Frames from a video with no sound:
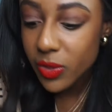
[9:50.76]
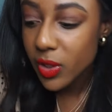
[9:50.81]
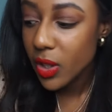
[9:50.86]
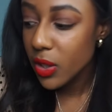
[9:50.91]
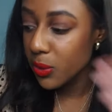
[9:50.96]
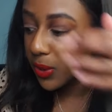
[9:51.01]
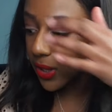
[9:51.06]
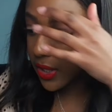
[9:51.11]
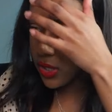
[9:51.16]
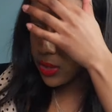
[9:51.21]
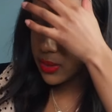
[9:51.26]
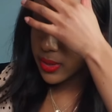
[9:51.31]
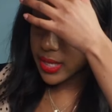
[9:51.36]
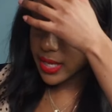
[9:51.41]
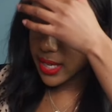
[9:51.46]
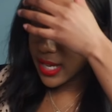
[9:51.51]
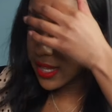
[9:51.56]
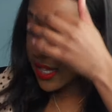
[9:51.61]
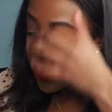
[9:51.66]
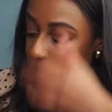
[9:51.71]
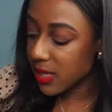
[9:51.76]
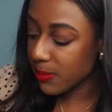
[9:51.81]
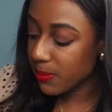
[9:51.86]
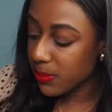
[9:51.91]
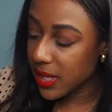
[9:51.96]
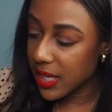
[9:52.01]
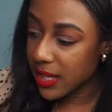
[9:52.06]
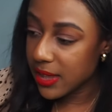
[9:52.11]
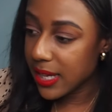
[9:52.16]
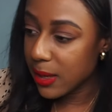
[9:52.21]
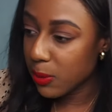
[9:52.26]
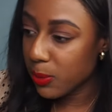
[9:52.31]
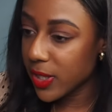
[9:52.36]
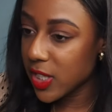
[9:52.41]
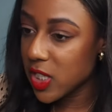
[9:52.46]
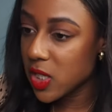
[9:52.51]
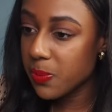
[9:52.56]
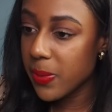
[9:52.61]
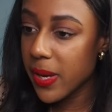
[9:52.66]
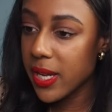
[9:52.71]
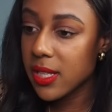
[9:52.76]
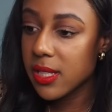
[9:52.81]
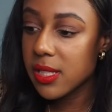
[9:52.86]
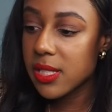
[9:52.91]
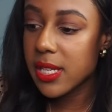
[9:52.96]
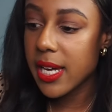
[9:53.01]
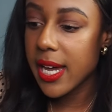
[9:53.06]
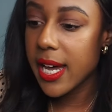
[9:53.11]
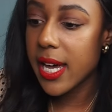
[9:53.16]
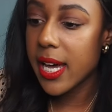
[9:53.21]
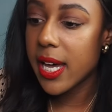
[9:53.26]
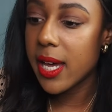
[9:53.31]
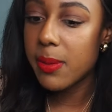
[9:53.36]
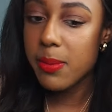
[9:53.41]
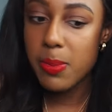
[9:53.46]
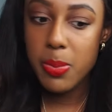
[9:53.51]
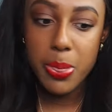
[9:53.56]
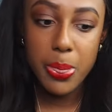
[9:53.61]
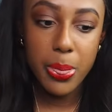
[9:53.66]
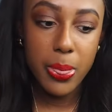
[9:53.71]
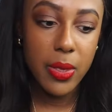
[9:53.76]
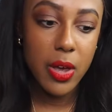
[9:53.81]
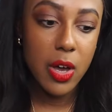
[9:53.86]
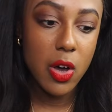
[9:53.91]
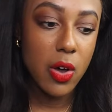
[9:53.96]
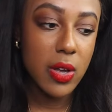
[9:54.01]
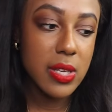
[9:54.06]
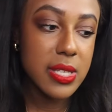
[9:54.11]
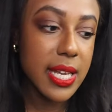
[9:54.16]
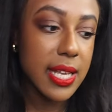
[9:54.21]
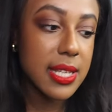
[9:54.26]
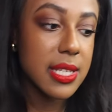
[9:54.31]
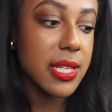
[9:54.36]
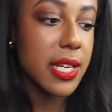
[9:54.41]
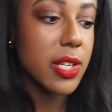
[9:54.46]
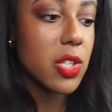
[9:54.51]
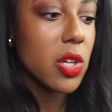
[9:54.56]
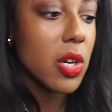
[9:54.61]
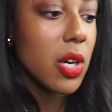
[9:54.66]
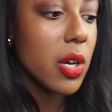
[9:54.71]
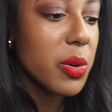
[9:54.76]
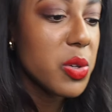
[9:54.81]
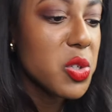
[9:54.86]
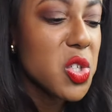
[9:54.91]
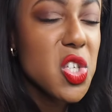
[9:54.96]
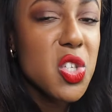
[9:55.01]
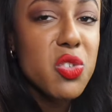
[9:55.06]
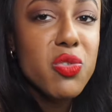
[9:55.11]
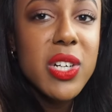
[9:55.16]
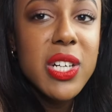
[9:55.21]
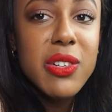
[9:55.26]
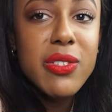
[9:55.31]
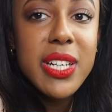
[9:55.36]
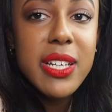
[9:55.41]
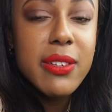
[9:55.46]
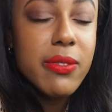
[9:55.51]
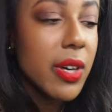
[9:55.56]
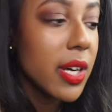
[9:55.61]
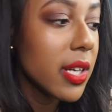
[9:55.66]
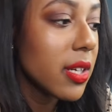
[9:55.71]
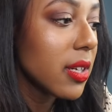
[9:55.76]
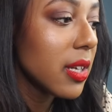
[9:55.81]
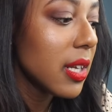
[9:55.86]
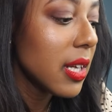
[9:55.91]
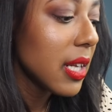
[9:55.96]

Okie dokie. And then something that we spent our Saturday doing, it was just really, really fun.